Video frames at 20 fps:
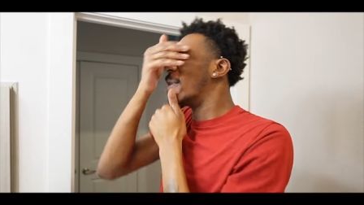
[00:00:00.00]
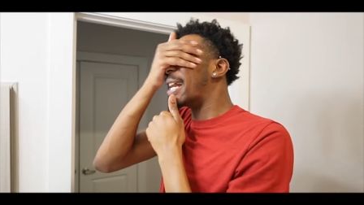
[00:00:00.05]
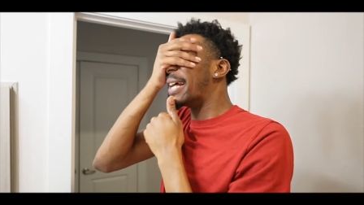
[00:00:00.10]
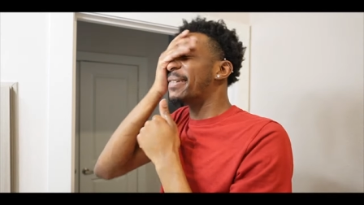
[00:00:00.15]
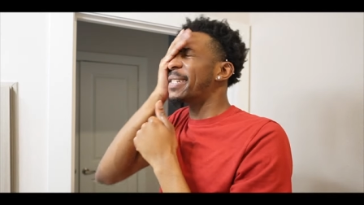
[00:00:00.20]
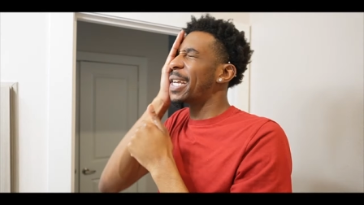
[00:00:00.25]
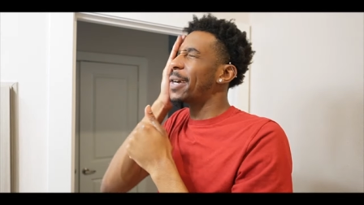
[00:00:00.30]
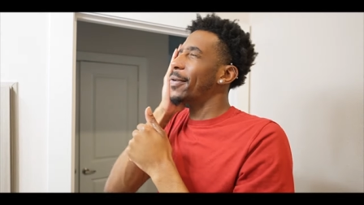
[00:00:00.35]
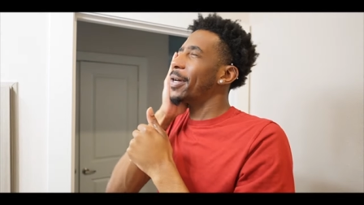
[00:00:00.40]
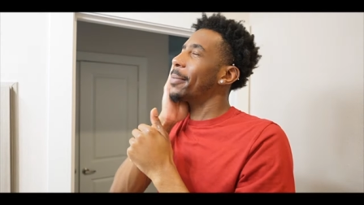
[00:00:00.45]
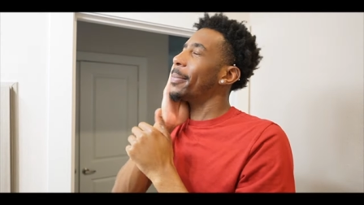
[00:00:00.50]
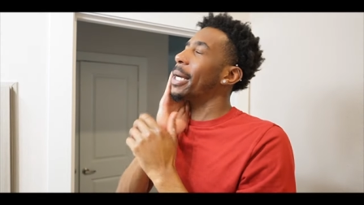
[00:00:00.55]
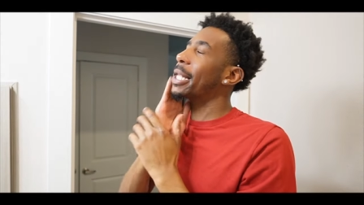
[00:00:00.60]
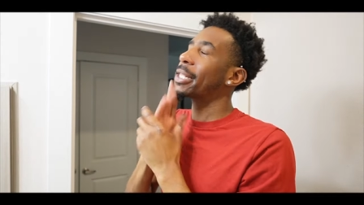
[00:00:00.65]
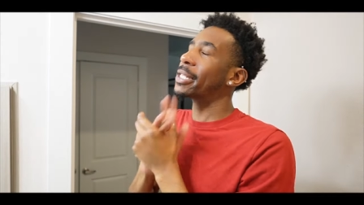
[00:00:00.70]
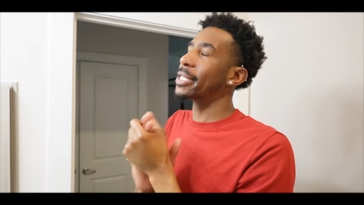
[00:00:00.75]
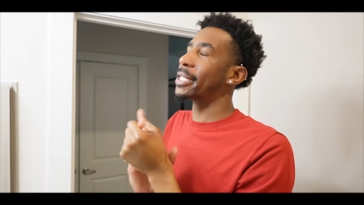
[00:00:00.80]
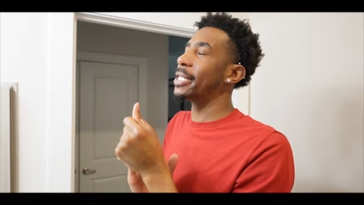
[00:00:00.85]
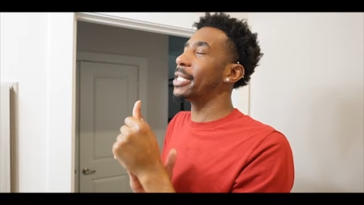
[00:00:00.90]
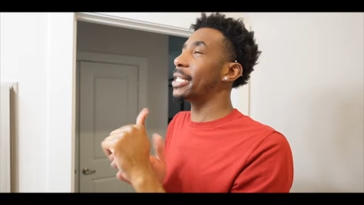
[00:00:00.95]
But I'm saying what about
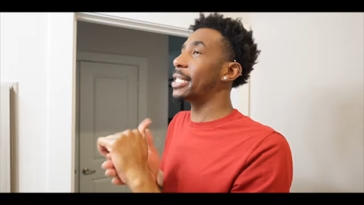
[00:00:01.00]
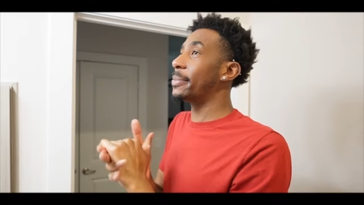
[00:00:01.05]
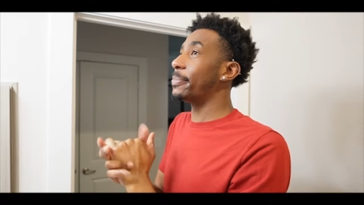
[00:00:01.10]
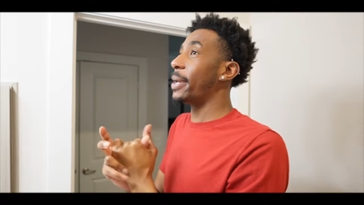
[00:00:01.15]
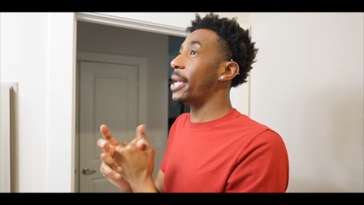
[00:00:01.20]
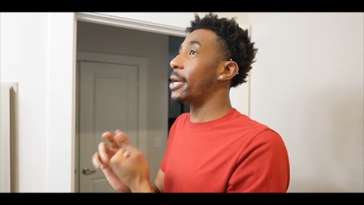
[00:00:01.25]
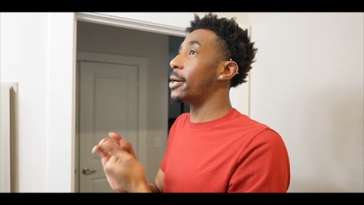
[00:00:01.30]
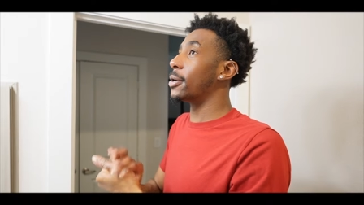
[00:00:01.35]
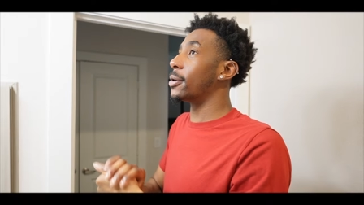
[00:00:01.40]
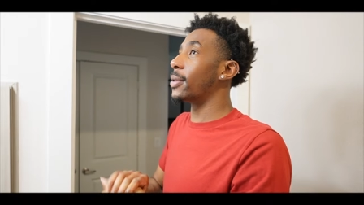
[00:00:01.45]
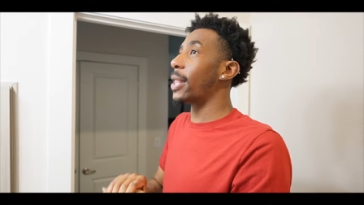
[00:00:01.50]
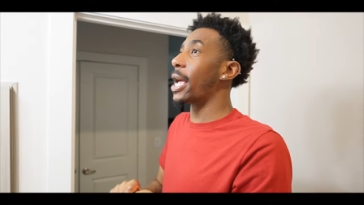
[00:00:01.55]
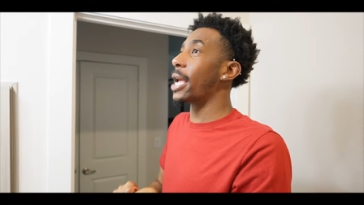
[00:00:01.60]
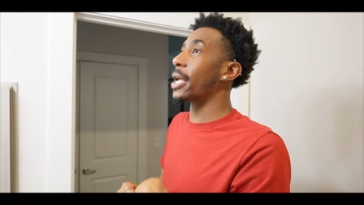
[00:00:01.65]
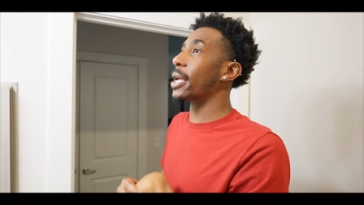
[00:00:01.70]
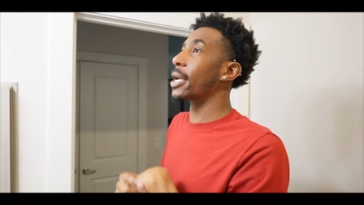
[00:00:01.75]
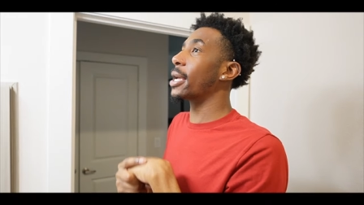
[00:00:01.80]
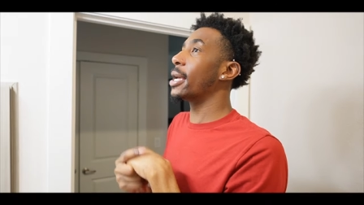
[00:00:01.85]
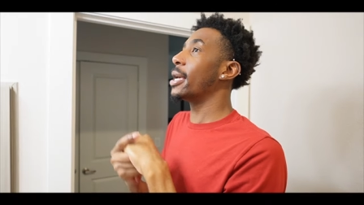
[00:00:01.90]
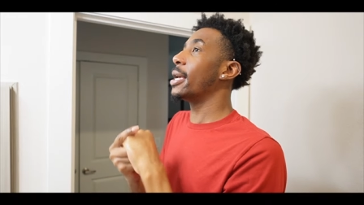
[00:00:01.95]
the, the smell?
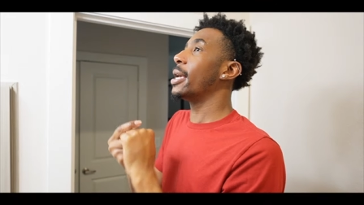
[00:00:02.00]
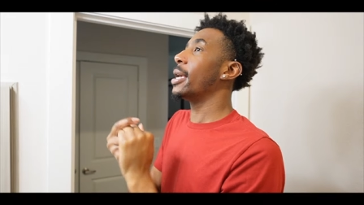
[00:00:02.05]
Like,